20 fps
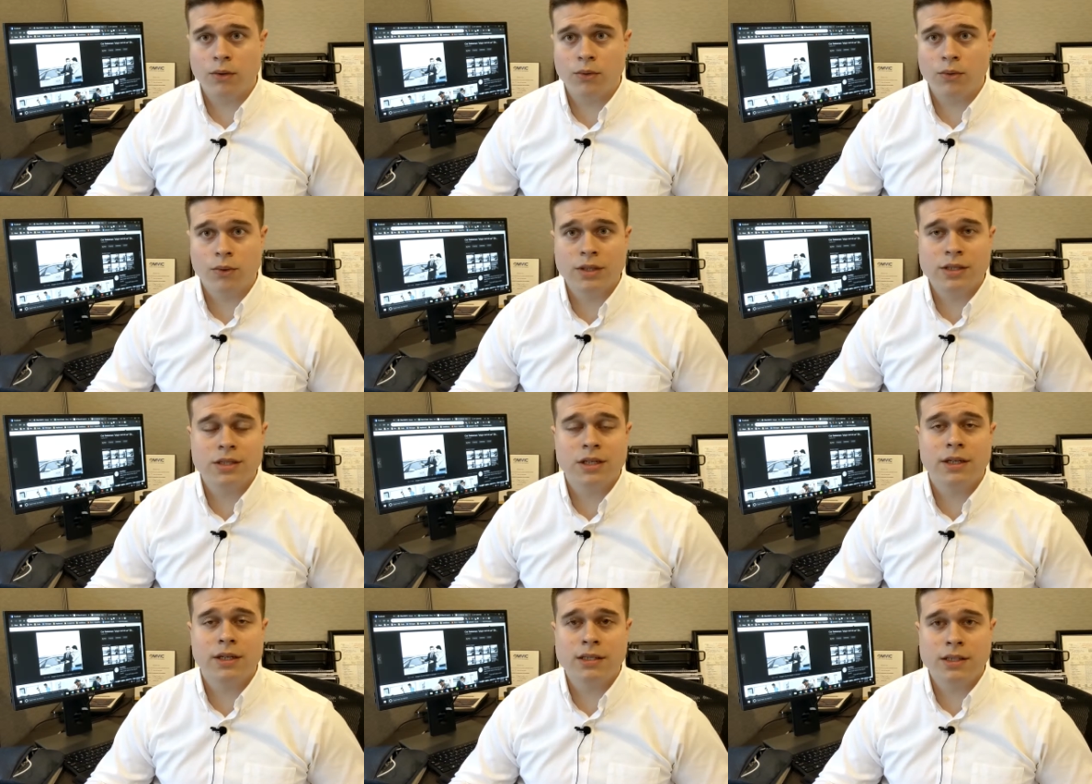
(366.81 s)
And the
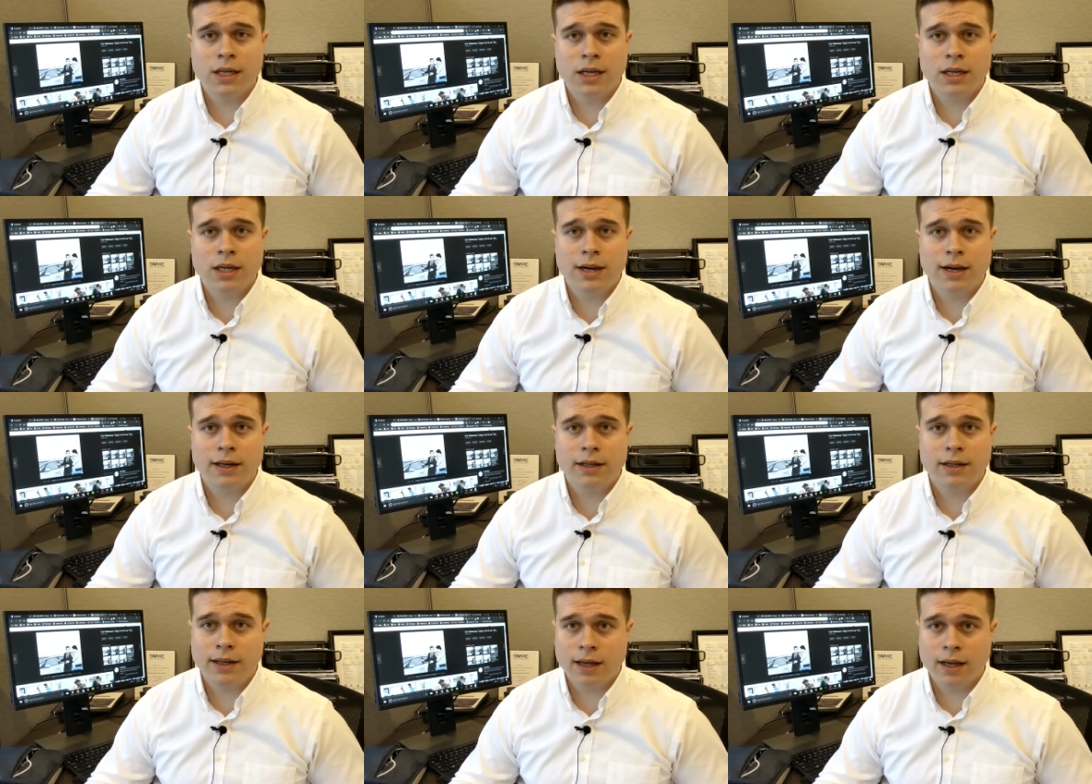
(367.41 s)
reason I say
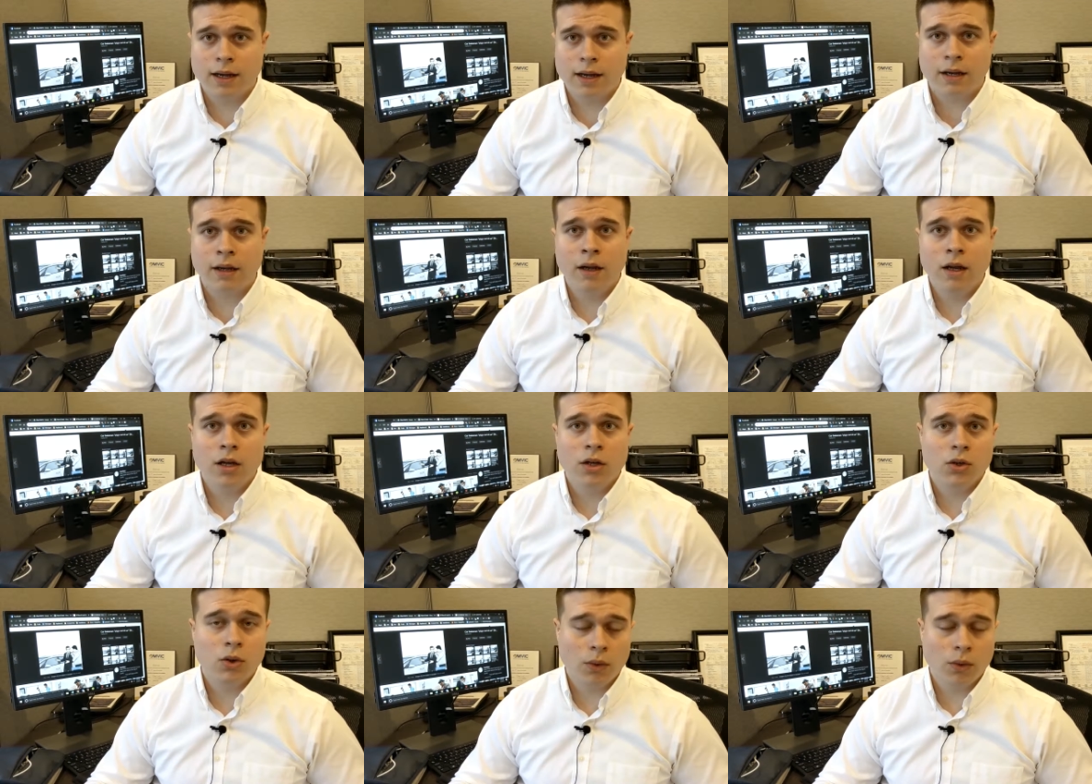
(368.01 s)
that, again,
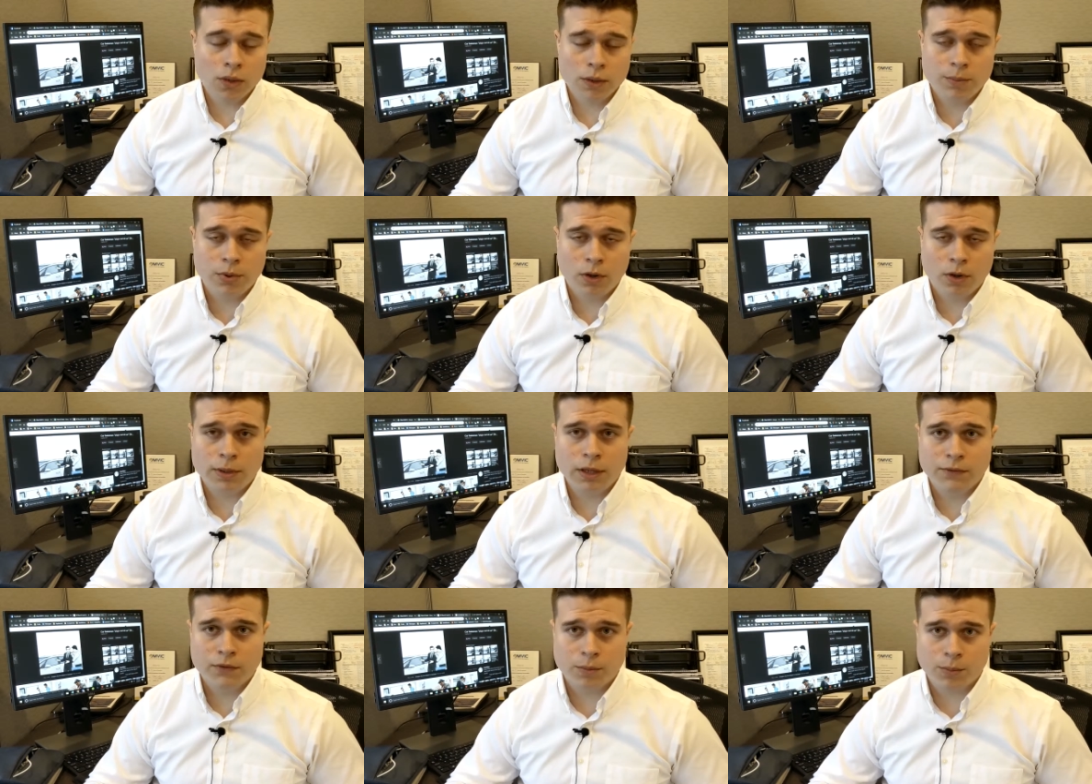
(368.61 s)
you already
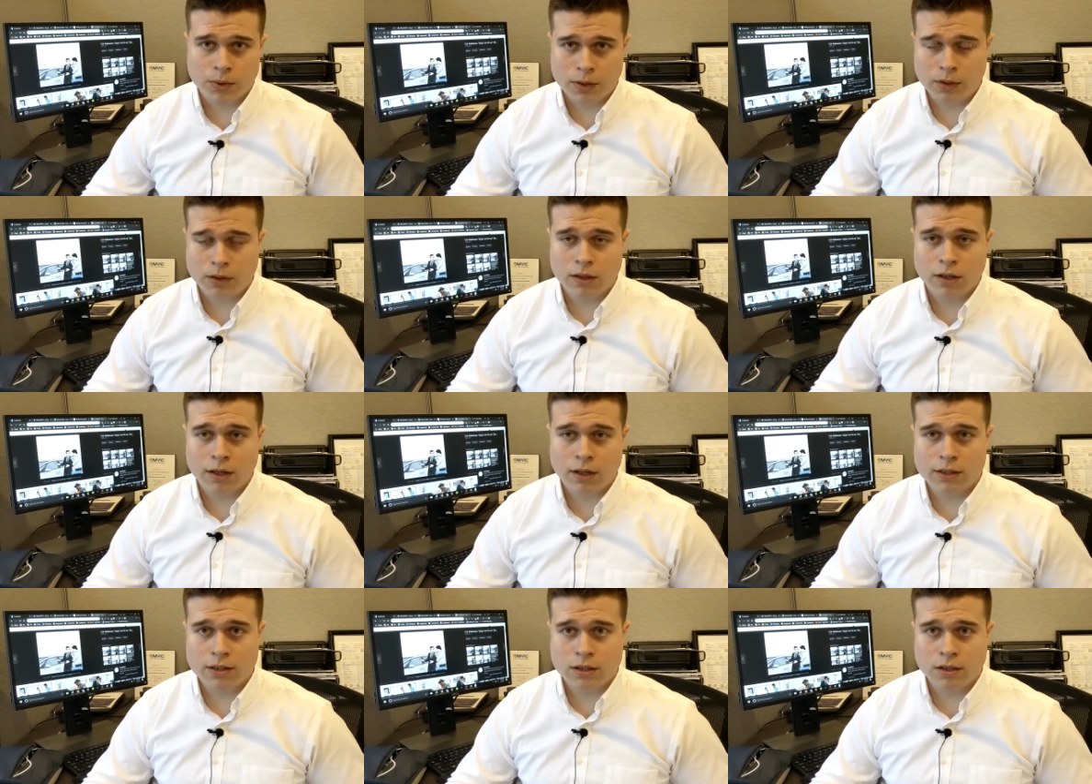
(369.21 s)
probably have a pretty
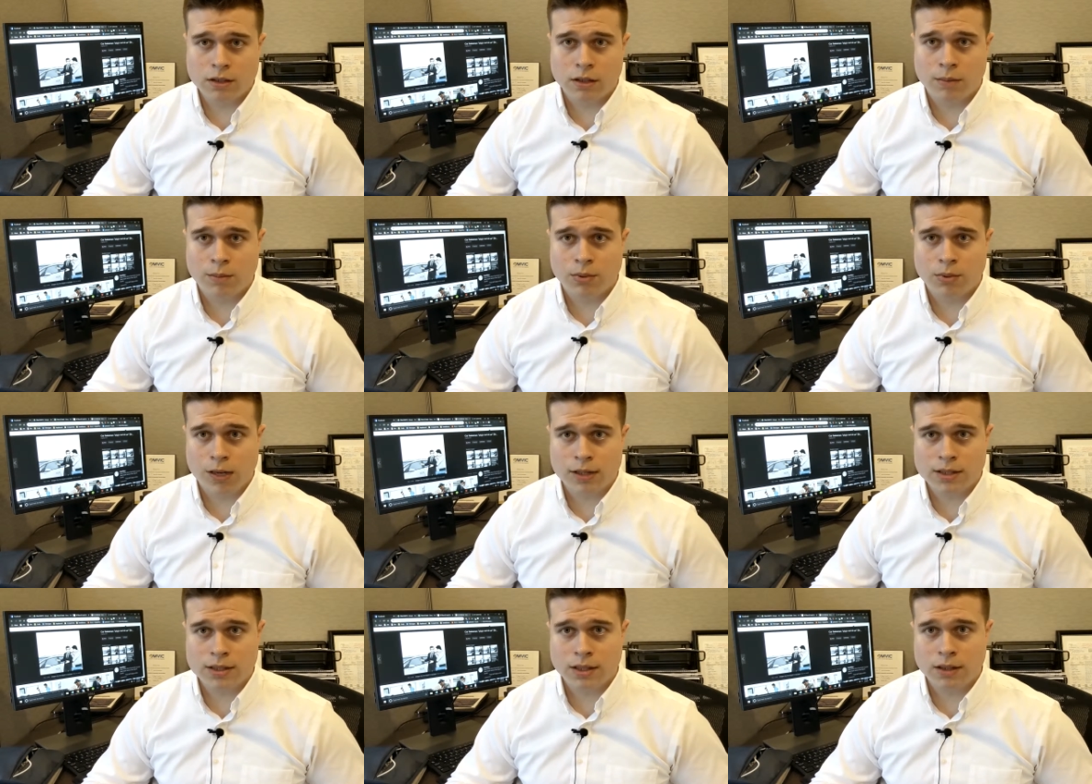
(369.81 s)
good idea on
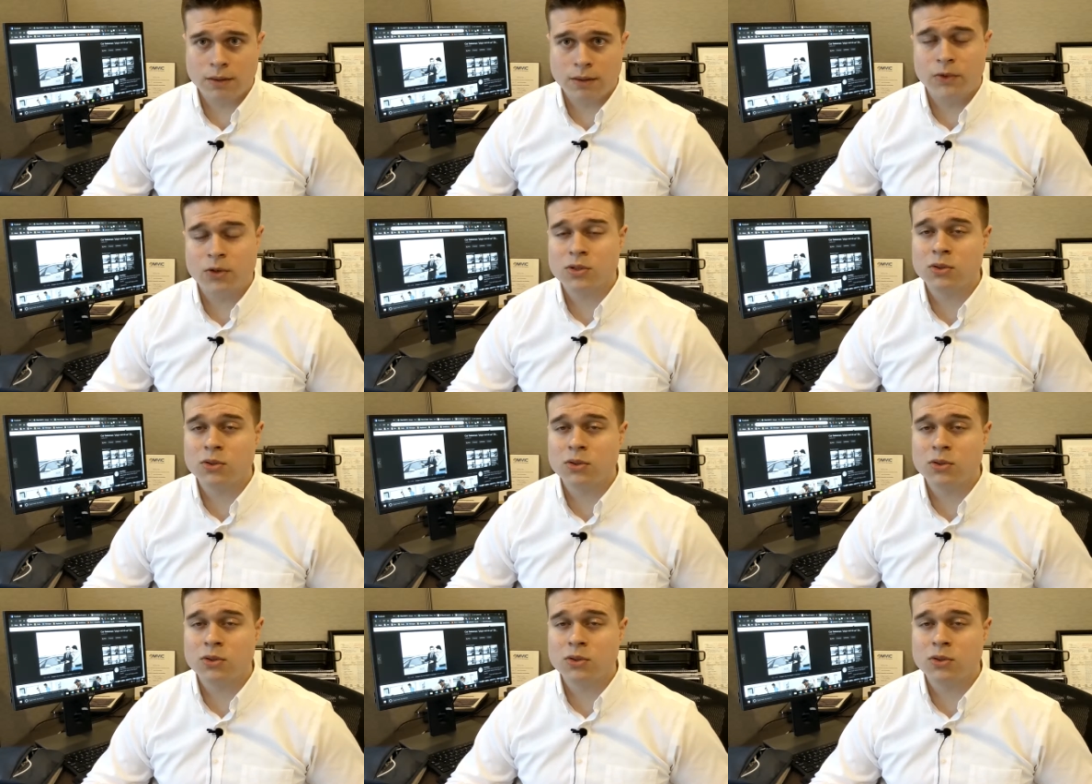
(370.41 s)
pricing.